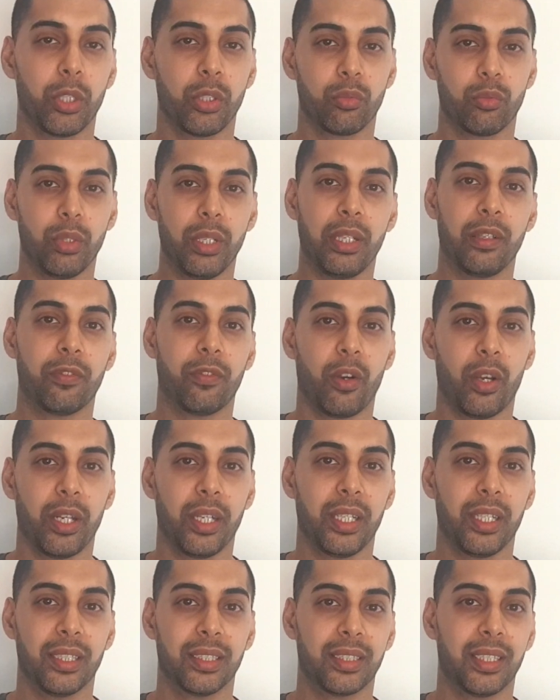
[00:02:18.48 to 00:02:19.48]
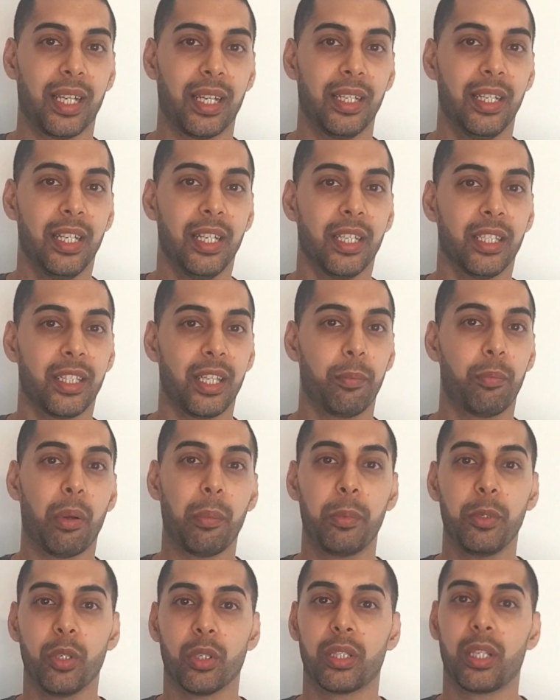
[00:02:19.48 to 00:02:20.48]
what you're really finding is that they're
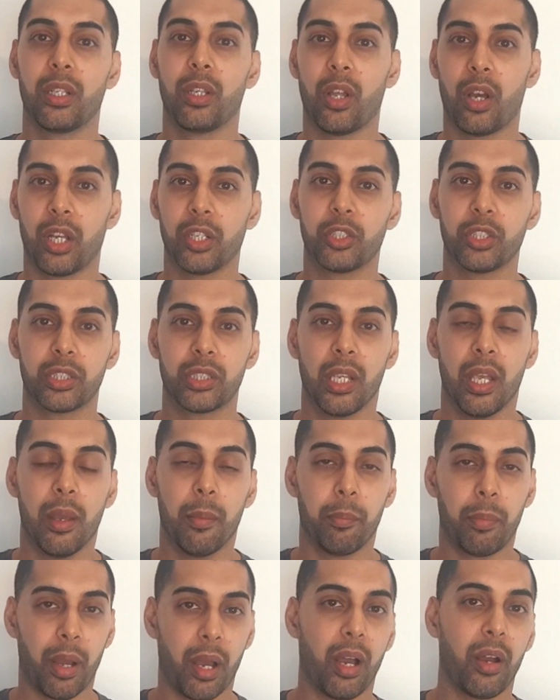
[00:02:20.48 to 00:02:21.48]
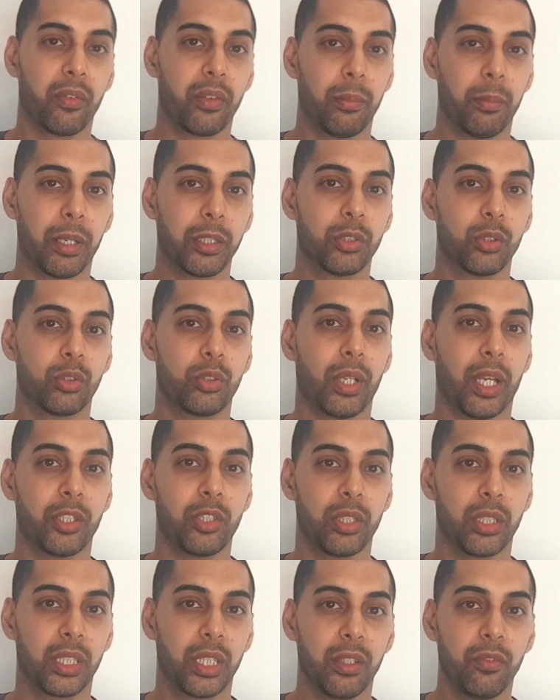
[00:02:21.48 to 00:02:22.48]
probably not the largest part of the muscles to
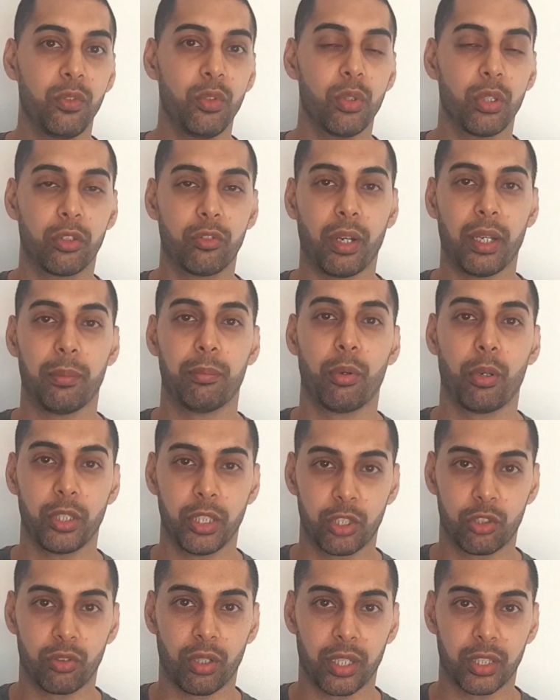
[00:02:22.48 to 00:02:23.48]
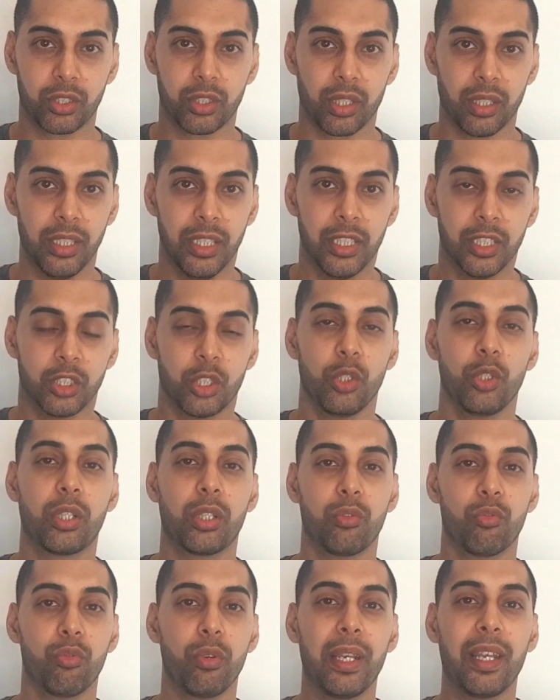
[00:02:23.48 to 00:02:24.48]
actually give you a great body structure so you
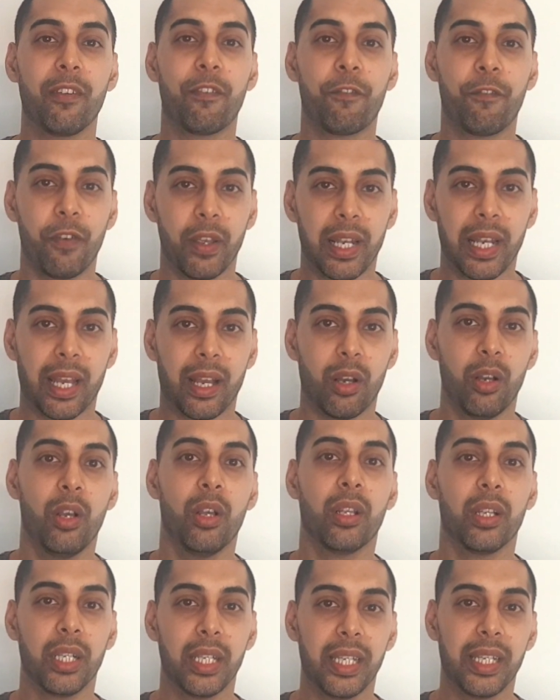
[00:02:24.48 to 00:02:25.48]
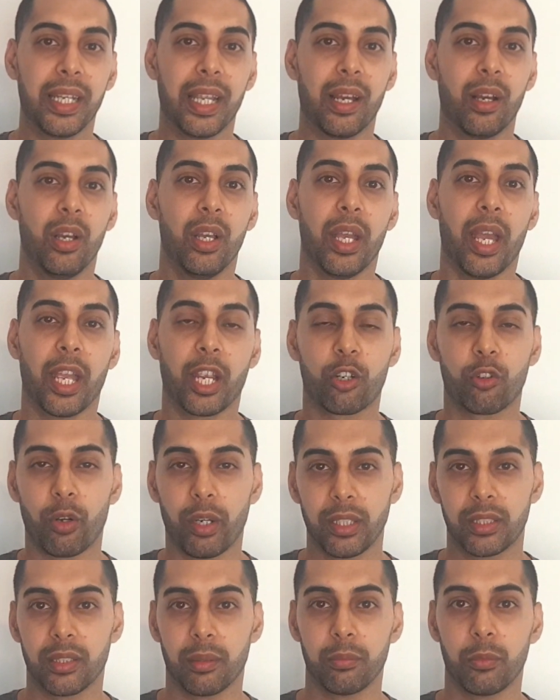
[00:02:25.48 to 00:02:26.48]
can really fill out, lean out and
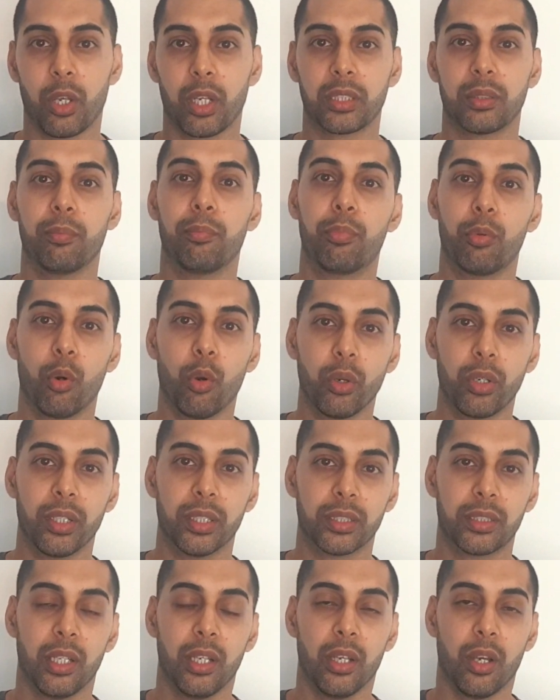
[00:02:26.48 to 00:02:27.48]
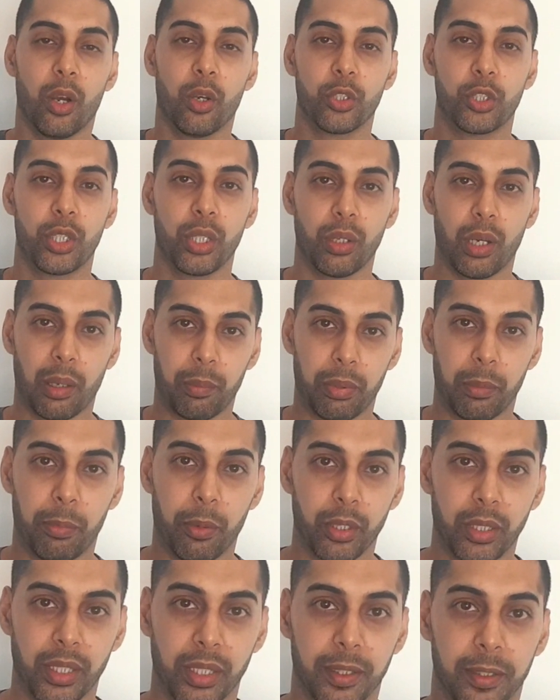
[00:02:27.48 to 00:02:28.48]
create some nice broadness onto your upper
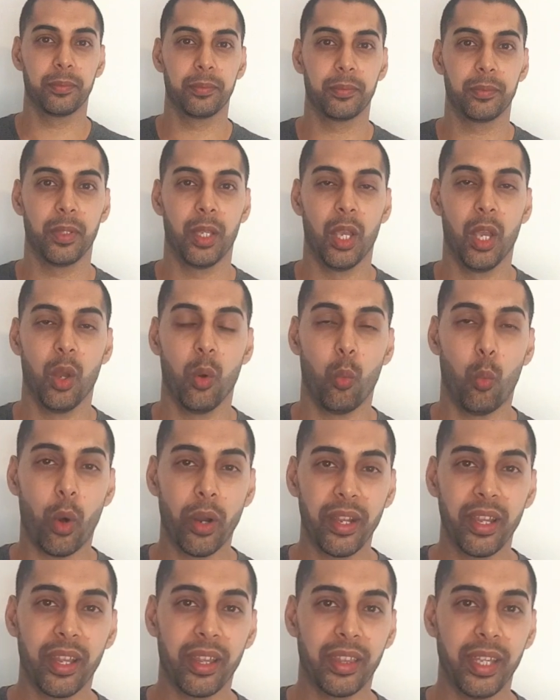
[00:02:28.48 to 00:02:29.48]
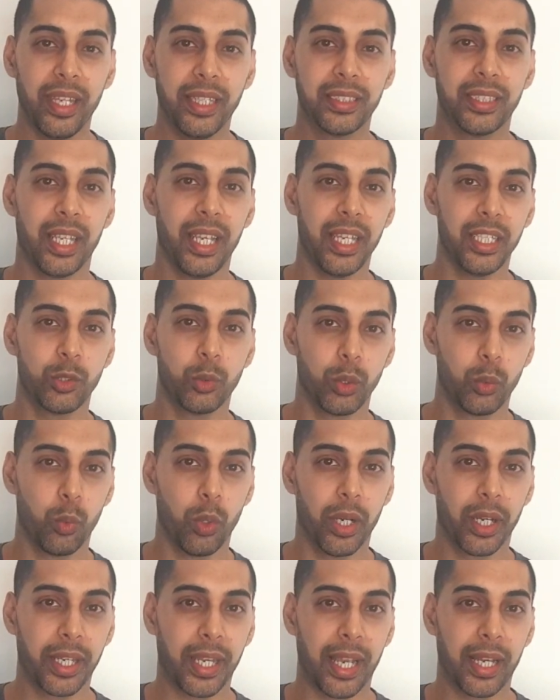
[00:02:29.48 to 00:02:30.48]
body. One of the things is with
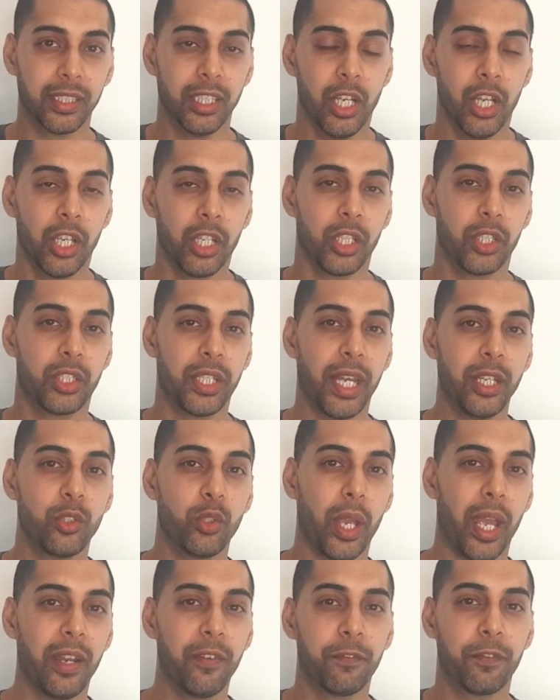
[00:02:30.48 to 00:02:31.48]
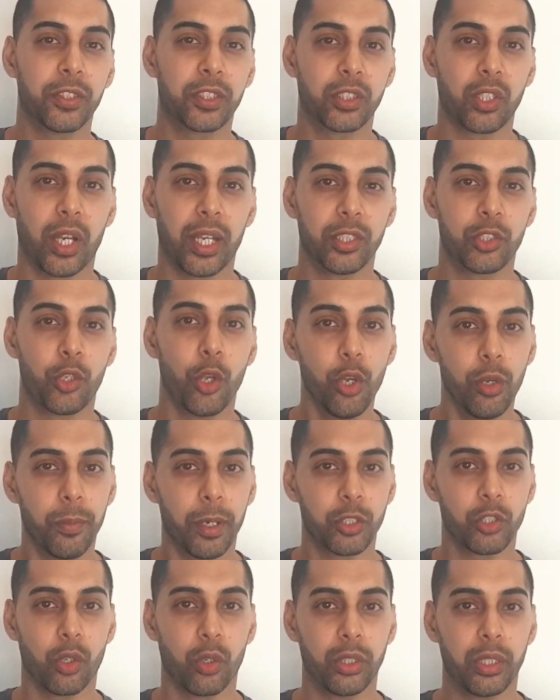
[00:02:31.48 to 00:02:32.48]
workouts, you tend to emphasize too
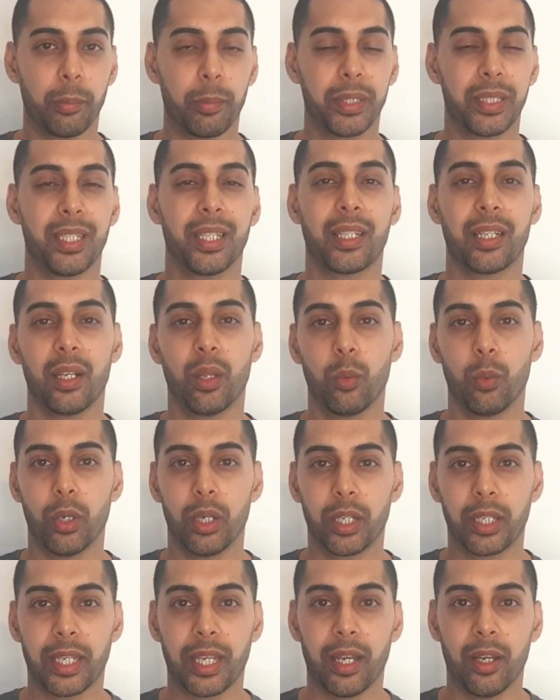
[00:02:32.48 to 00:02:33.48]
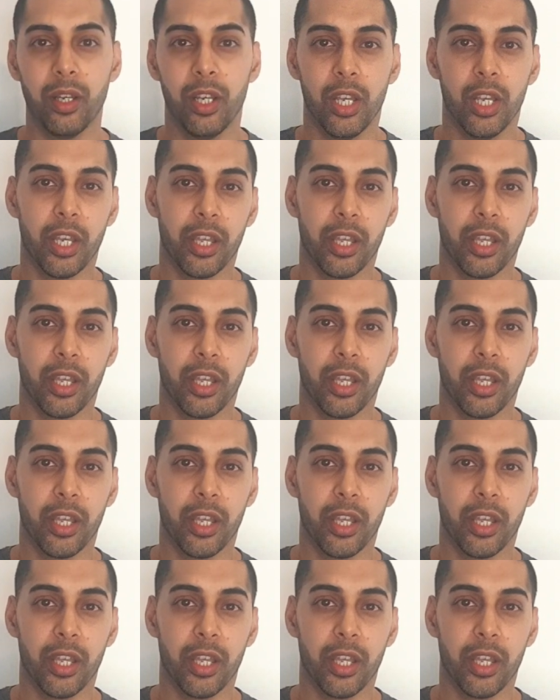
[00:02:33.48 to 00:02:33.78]
much on the particular workout,